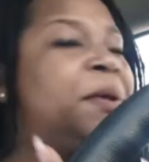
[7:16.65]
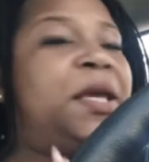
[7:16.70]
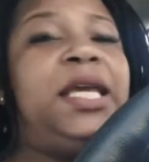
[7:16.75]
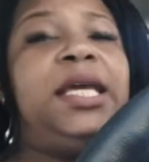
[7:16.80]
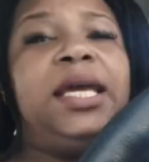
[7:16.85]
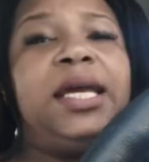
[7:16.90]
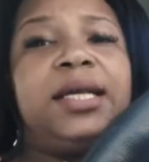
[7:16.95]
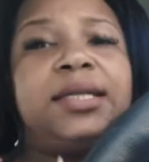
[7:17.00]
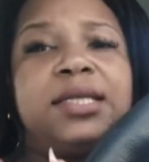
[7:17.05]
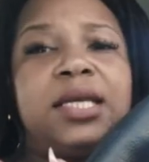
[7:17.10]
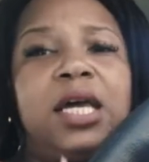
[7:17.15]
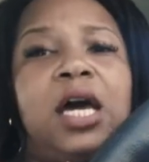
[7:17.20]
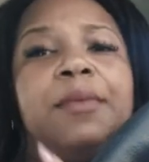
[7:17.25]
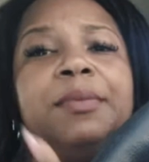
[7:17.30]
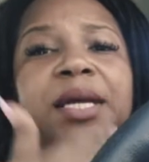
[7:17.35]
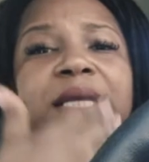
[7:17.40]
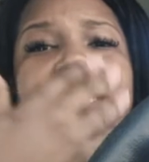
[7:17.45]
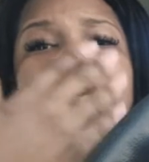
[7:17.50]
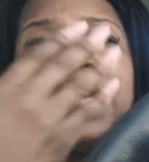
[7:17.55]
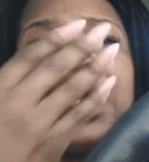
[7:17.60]
being to
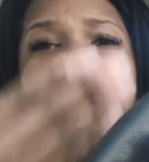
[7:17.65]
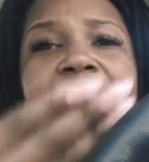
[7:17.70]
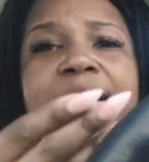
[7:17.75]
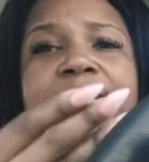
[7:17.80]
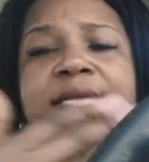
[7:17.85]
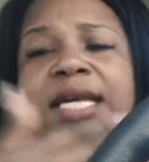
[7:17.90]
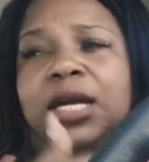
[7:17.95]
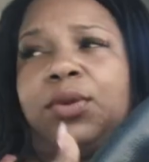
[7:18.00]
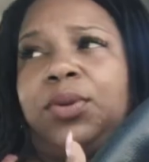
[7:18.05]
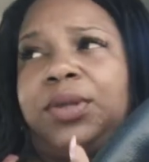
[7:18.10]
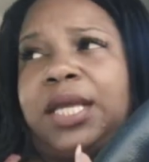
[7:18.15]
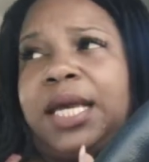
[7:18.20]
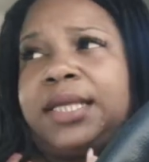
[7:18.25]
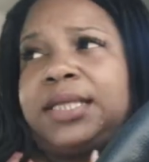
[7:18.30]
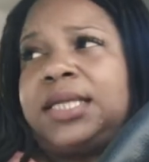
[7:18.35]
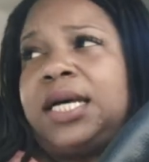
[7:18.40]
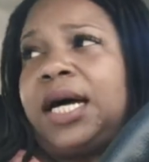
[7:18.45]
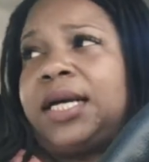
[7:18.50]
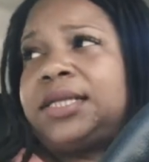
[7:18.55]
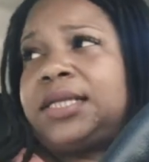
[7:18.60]
come into contact with
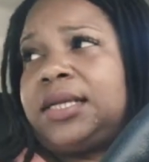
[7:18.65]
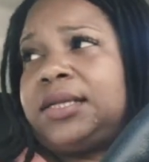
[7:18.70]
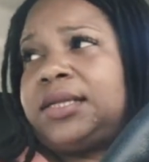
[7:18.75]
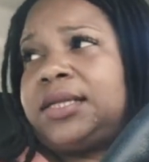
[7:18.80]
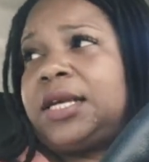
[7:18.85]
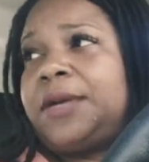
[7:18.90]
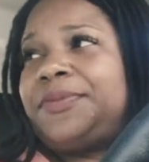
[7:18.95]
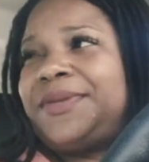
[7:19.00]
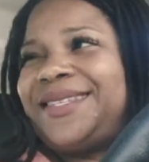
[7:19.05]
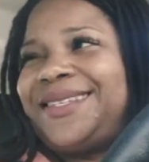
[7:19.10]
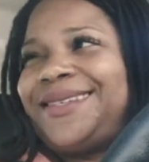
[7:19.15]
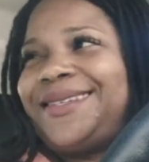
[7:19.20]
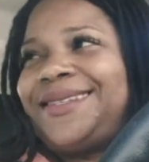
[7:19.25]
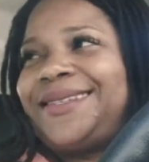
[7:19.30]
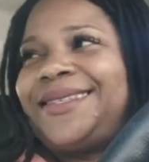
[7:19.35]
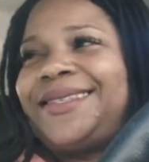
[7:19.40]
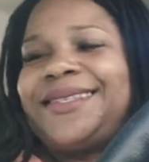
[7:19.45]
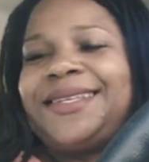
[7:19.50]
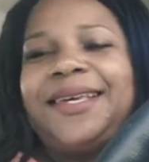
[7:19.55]
that toxic substance.